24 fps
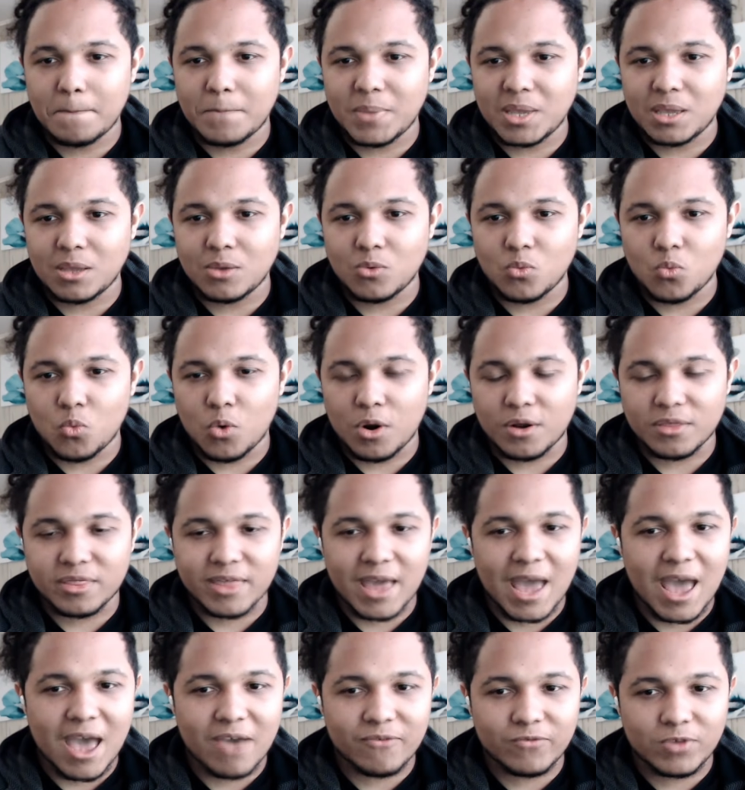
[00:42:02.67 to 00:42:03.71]
be worth
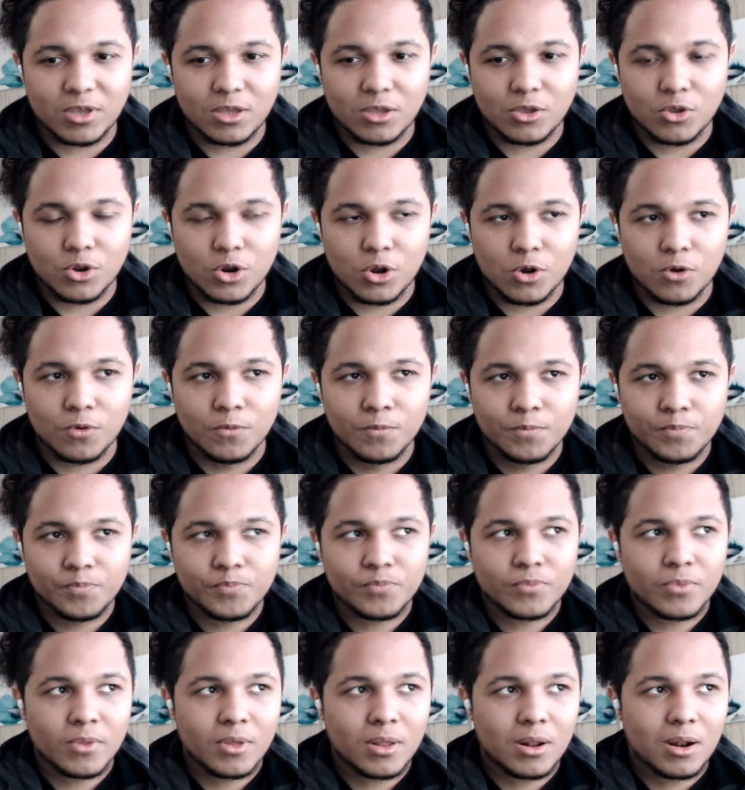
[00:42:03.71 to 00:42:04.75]
having, you know?
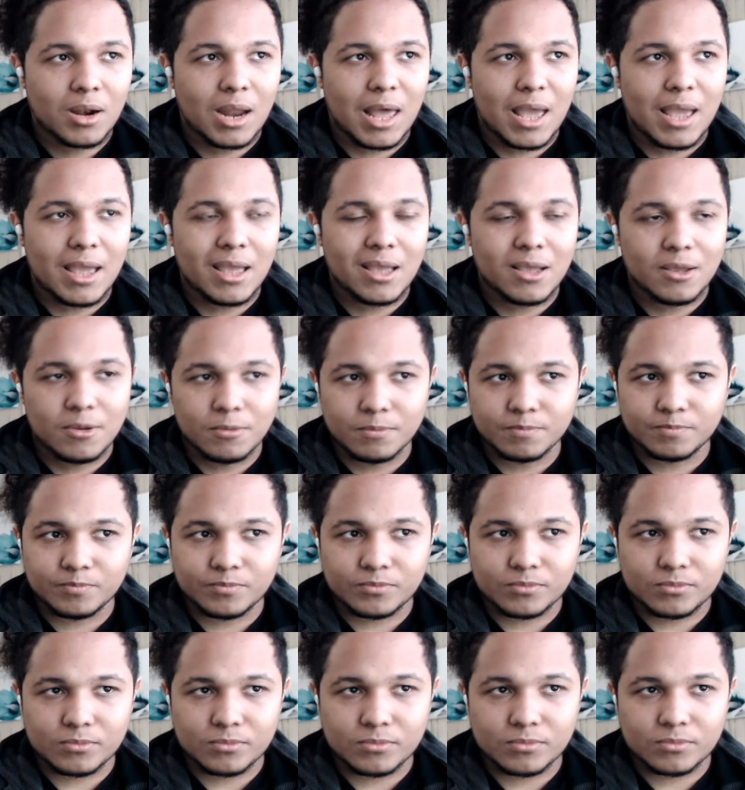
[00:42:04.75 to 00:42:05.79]
Like,
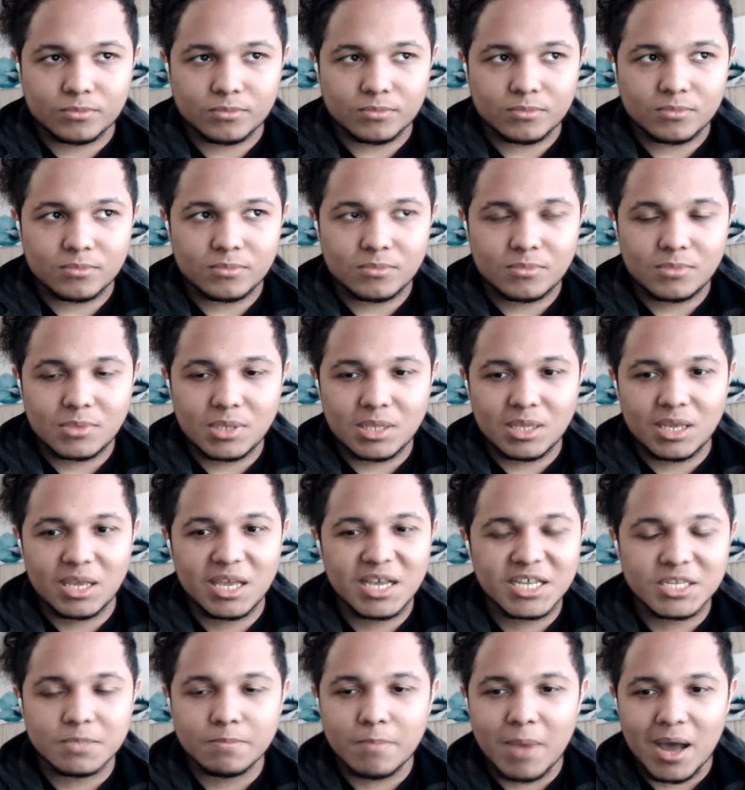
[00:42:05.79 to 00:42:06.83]

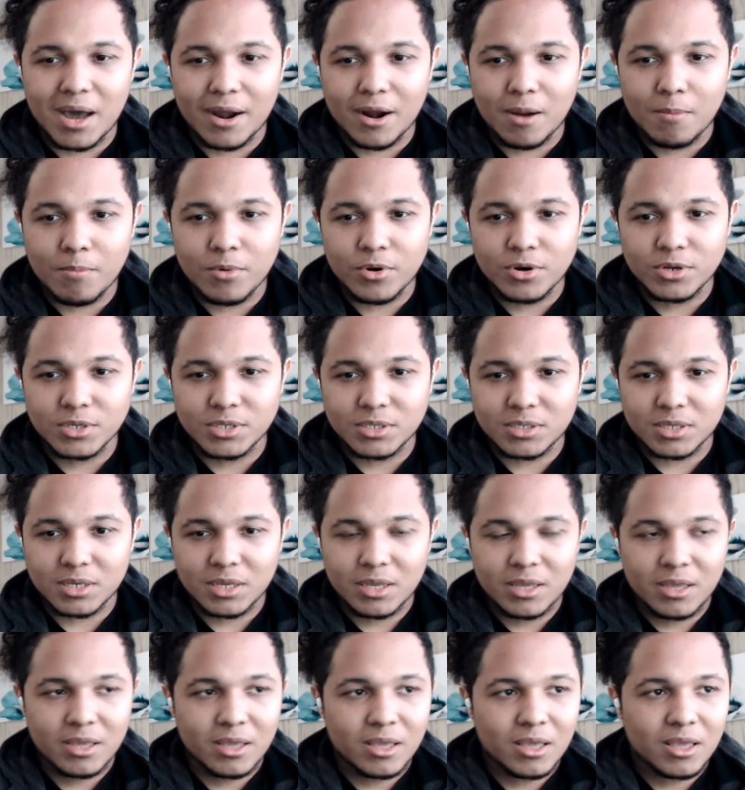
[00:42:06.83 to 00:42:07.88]
his mana burst,
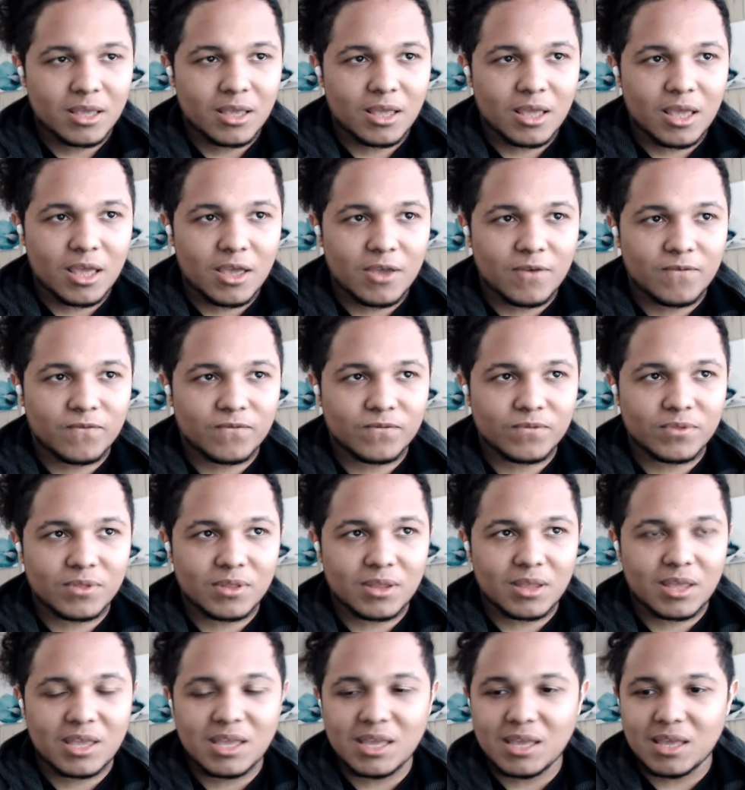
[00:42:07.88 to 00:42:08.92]
if
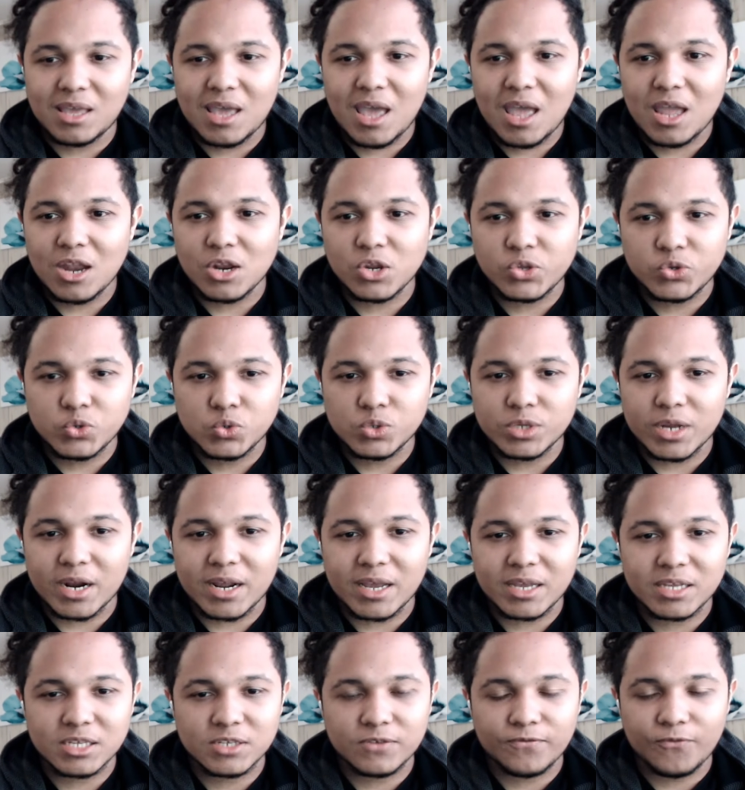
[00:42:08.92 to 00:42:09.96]
he can't use it at
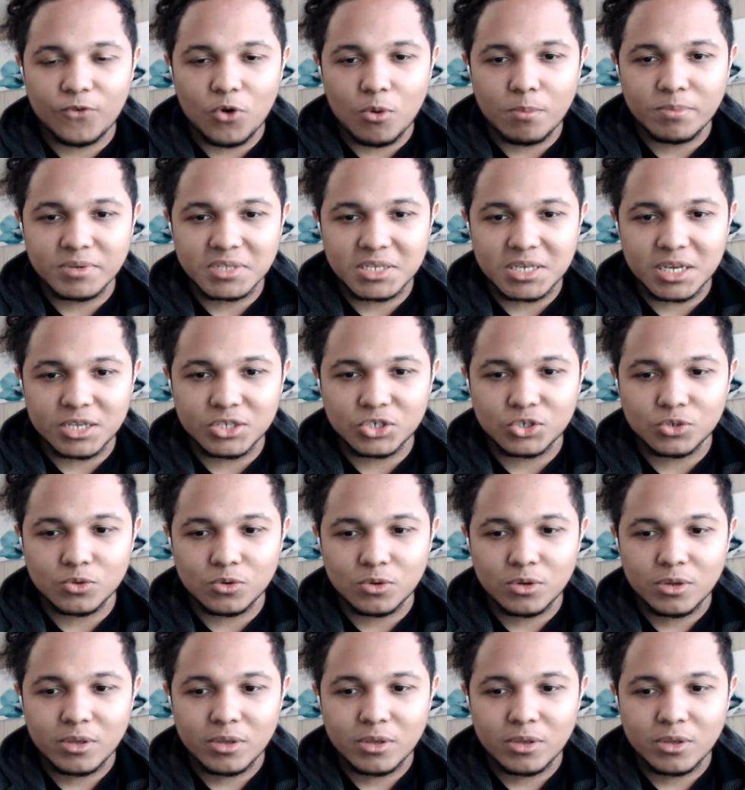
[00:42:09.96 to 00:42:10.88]
his full potential,